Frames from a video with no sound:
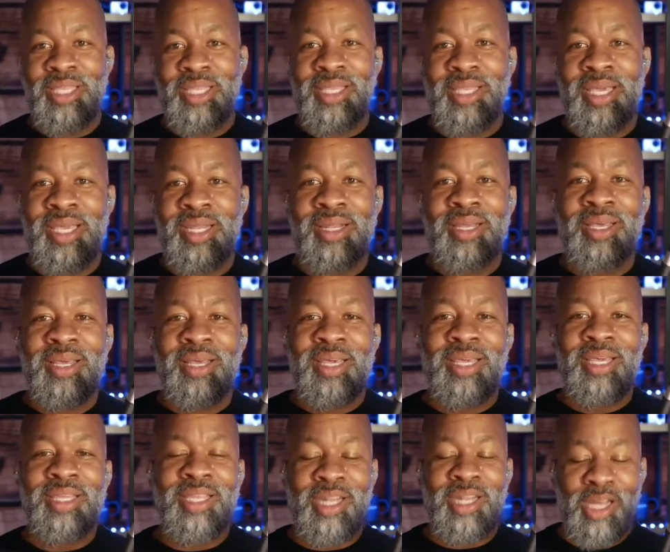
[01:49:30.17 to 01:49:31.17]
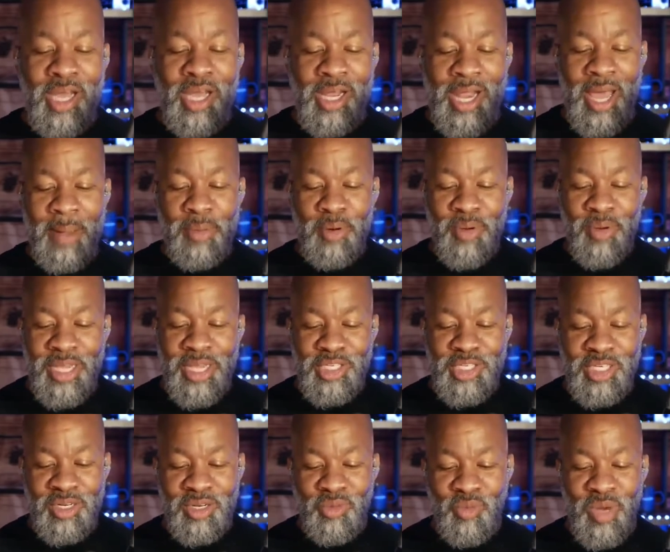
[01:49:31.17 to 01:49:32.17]
so he did a
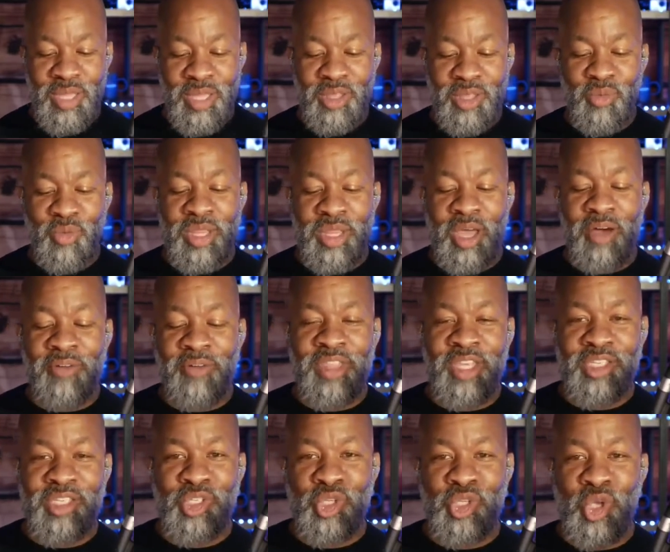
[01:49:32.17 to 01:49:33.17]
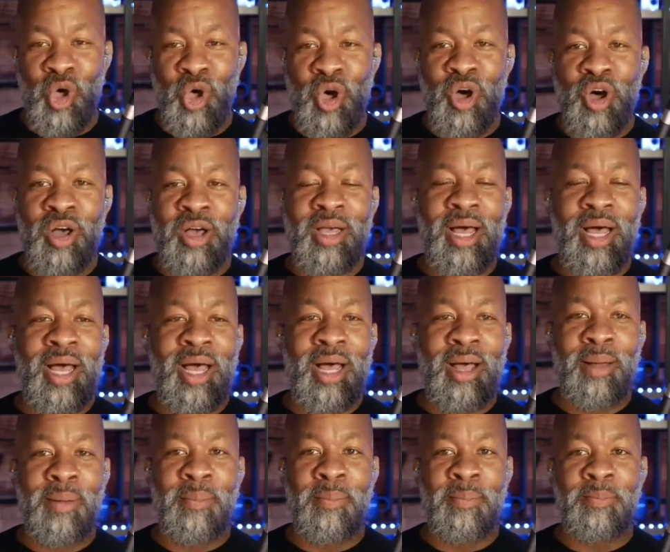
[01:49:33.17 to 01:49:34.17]
collaboration with this song,
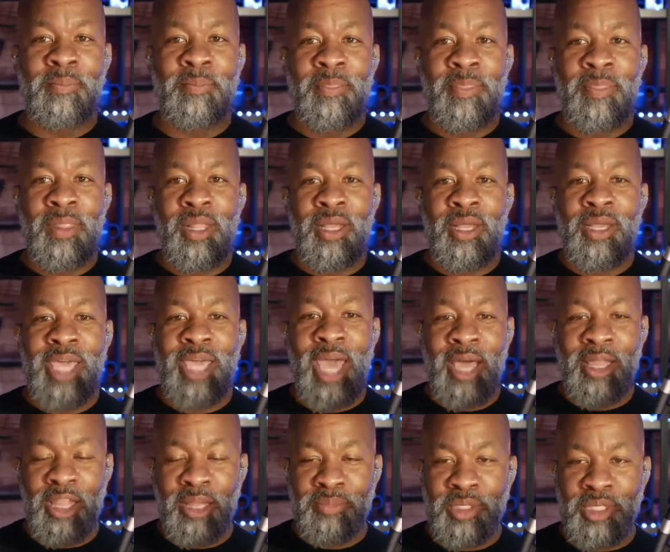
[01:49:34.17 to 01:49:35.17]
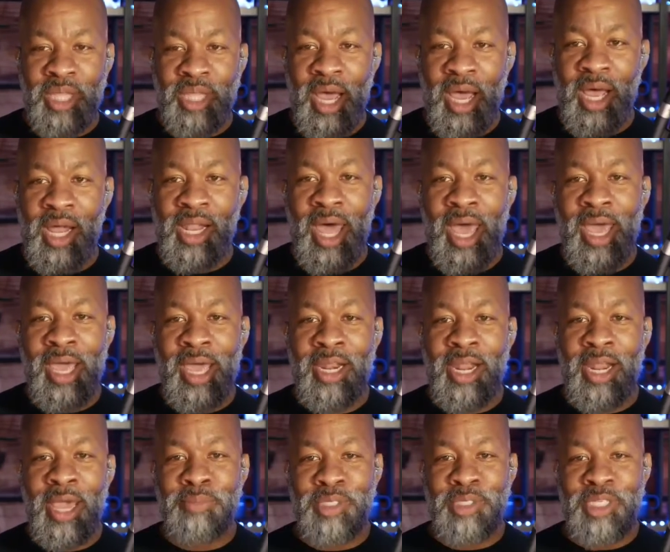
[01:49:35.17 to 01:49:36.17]
Gangnam Style,
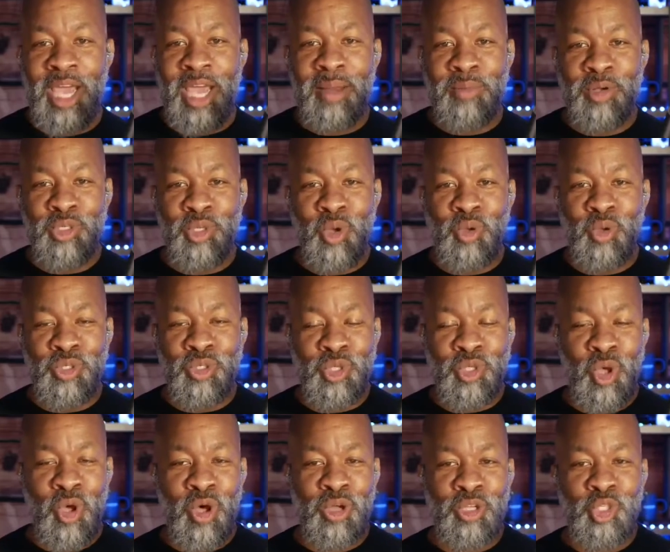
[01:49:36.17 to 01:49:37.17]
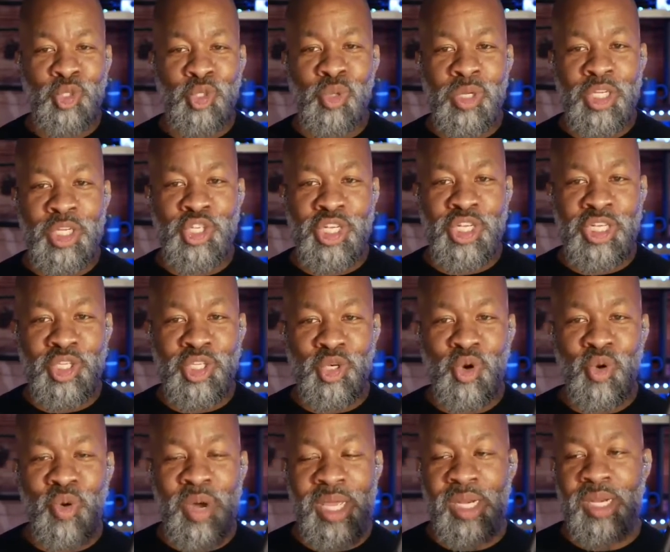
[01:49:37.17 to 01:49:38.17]
and MC Hammer's old song Too
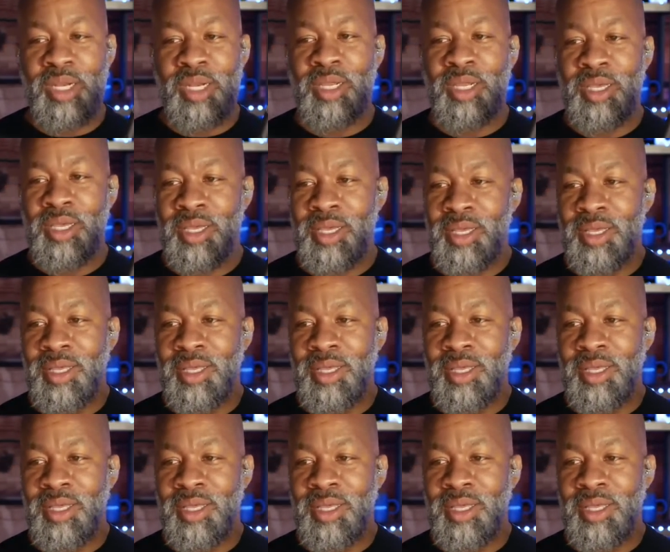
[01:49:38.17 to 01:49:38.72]
Legit to Quit.